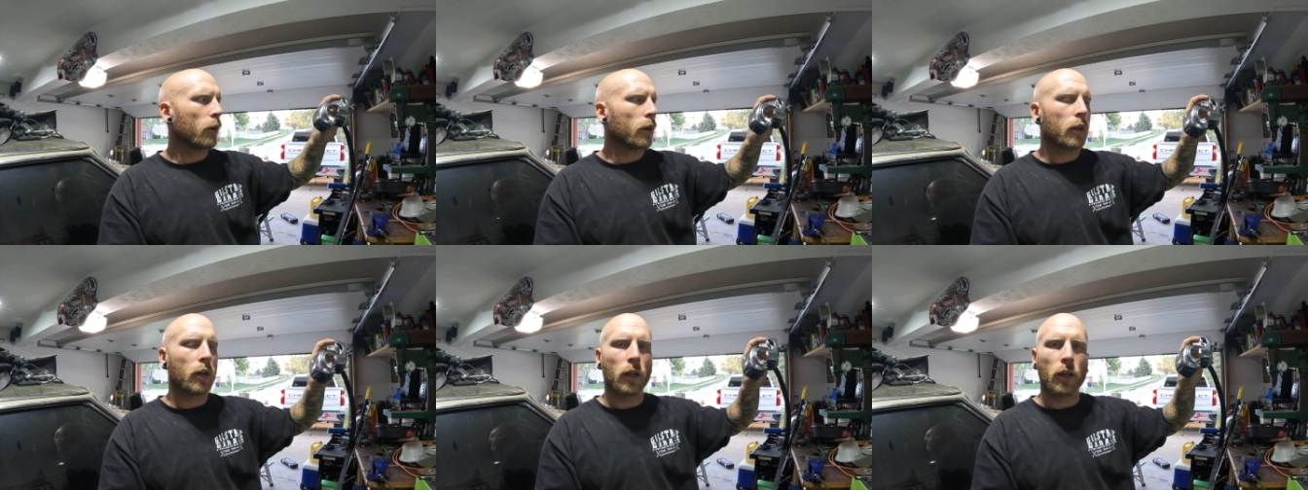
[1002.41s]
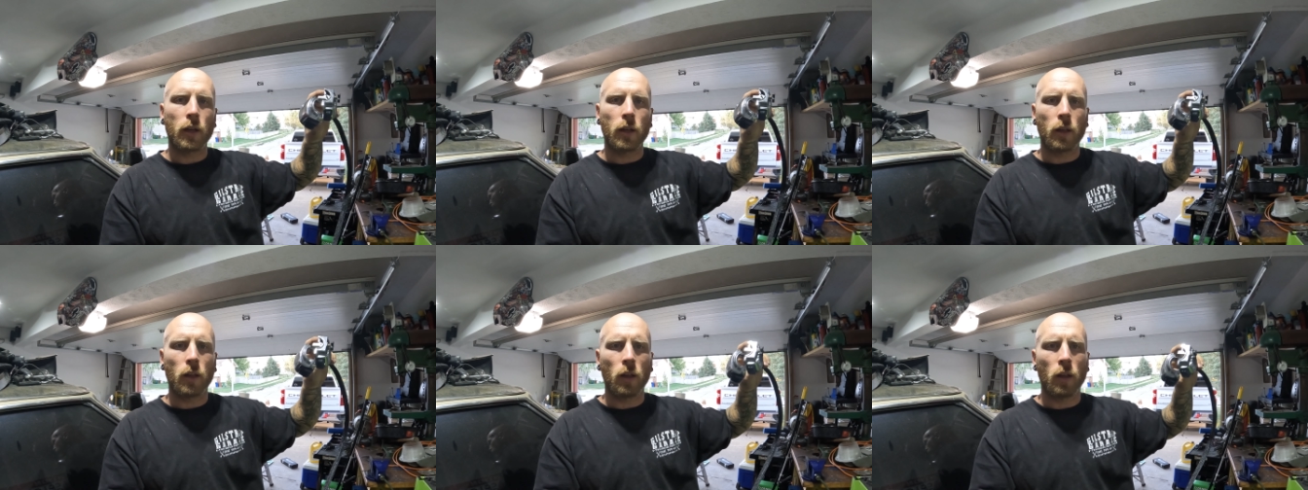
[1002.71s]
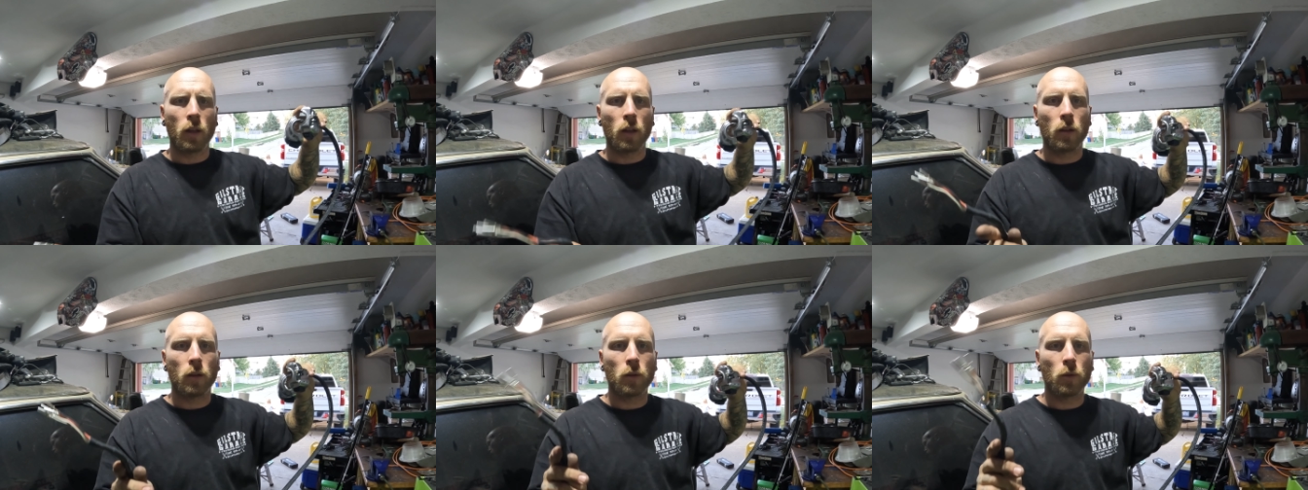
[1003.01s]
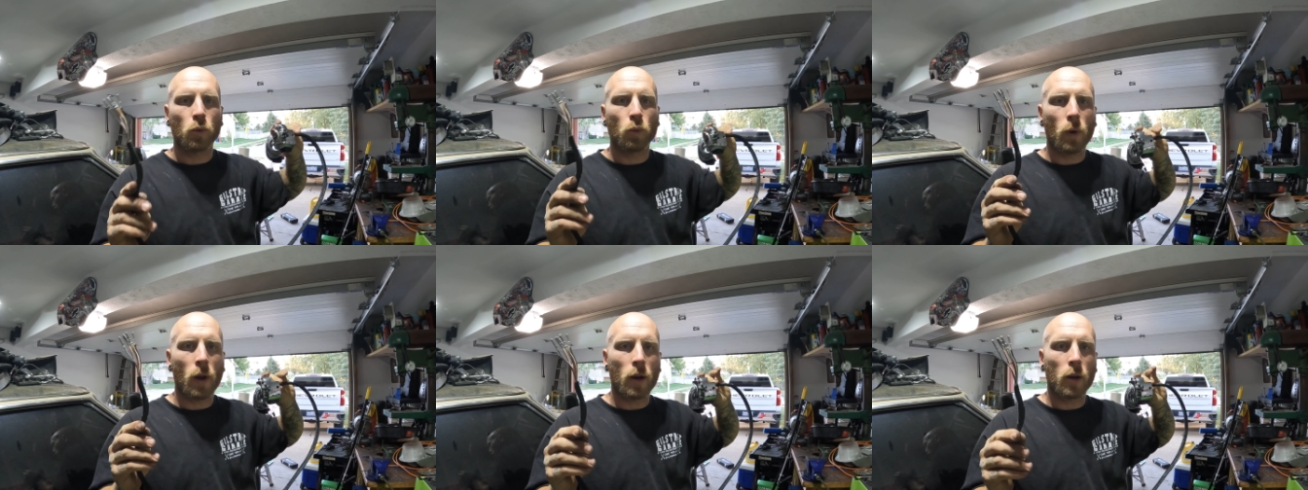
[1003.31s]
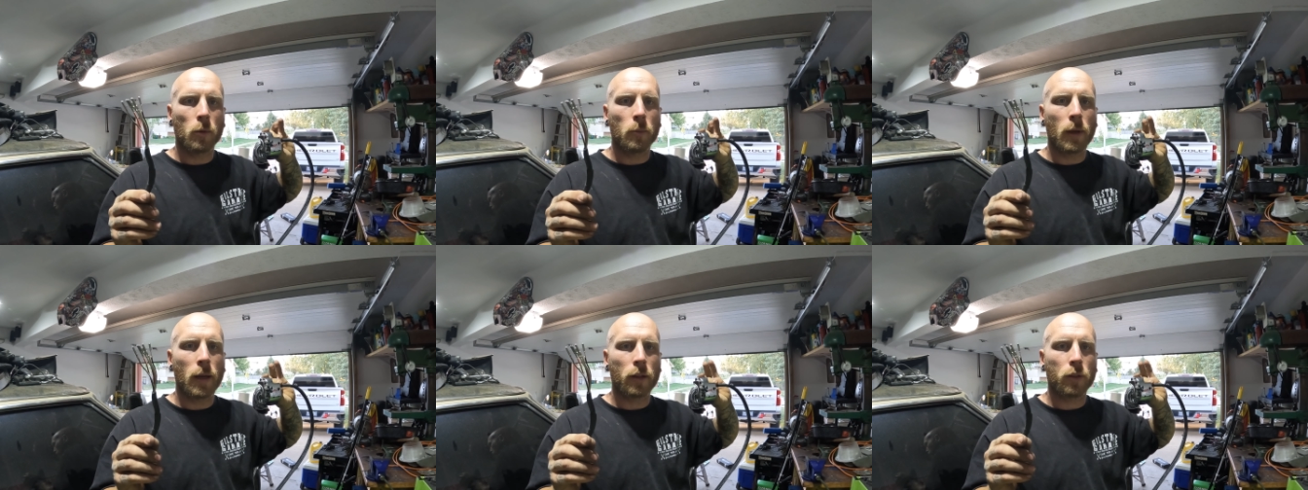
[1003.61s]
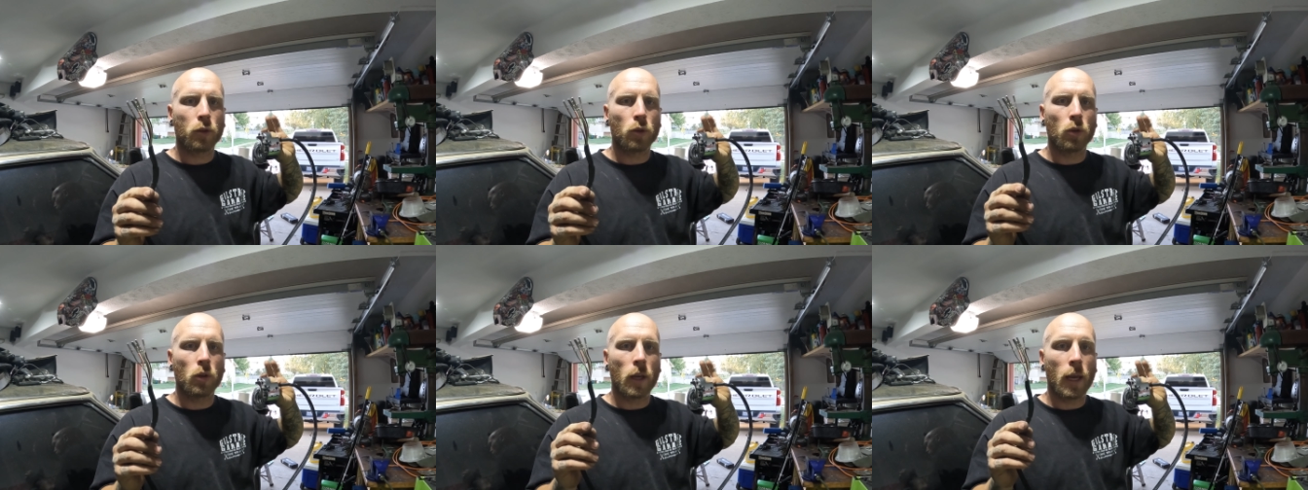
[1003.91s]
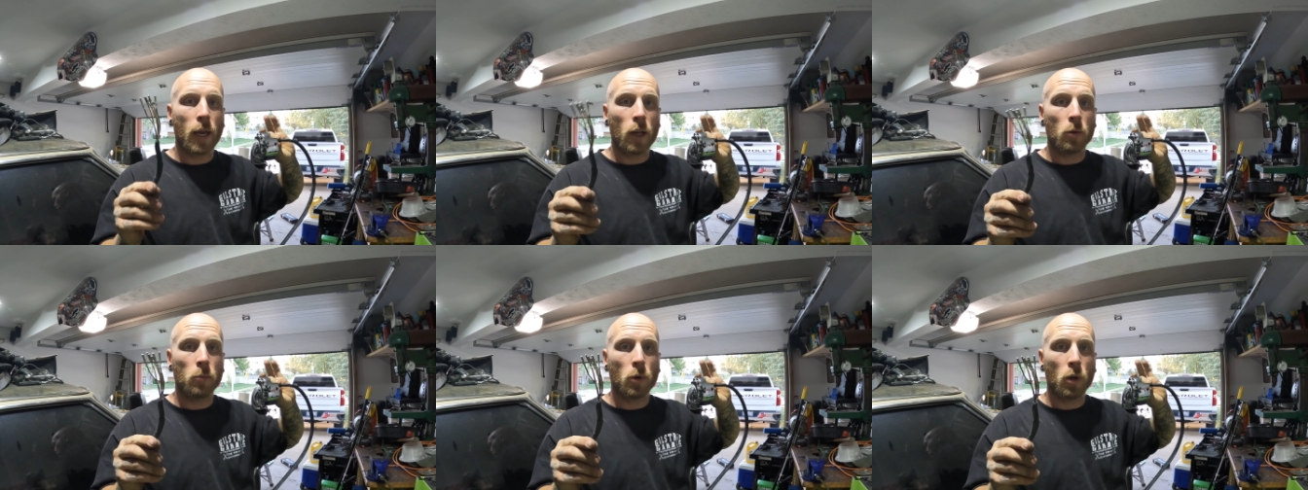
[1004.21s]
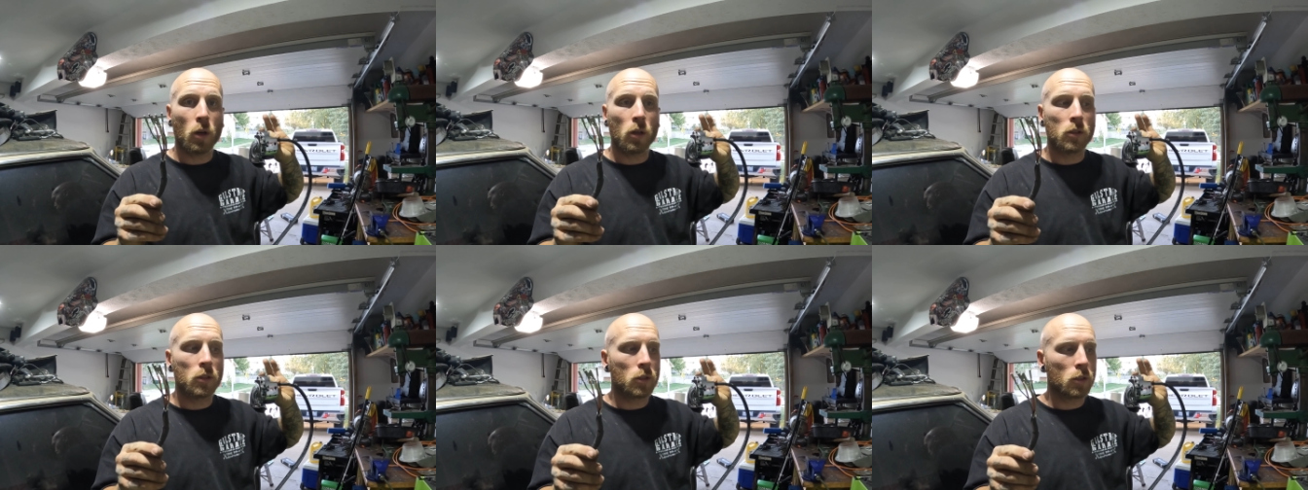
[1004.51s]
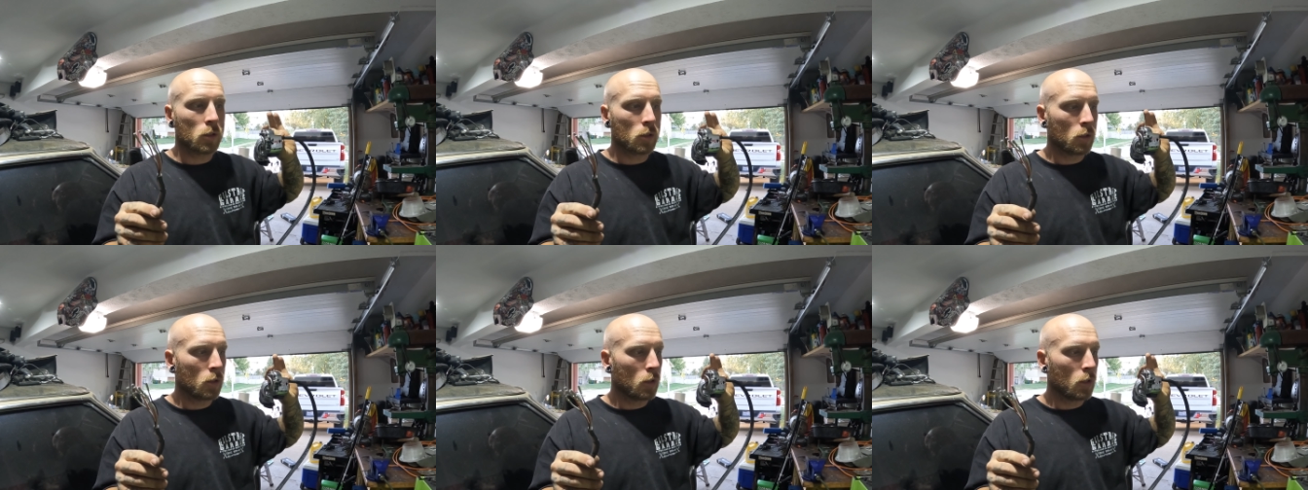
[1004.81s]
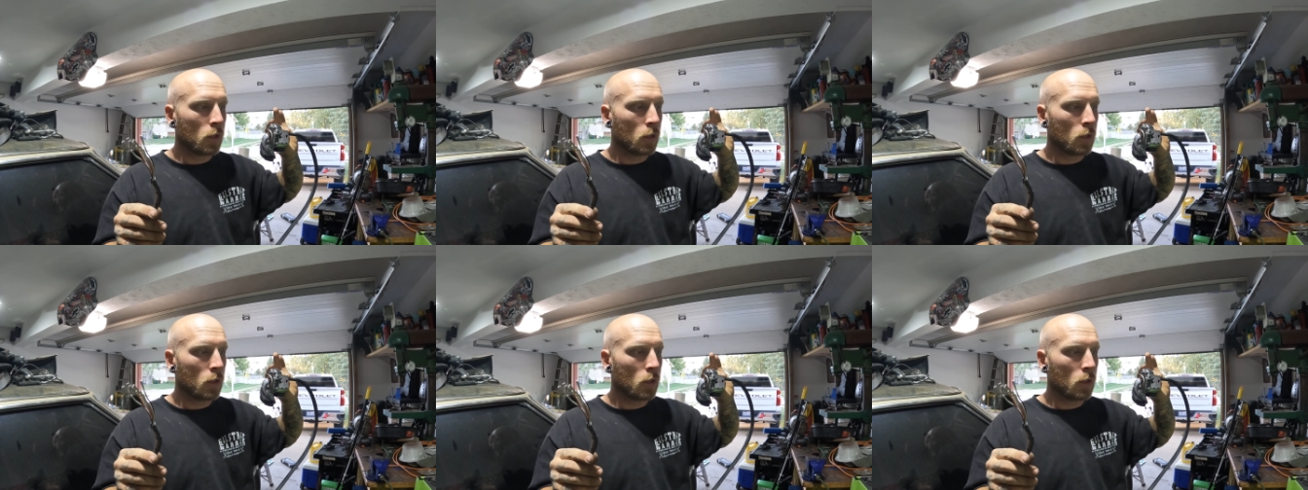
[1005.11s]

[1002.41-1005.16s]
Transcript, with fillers: we're gonna get it routed back through the handlebars,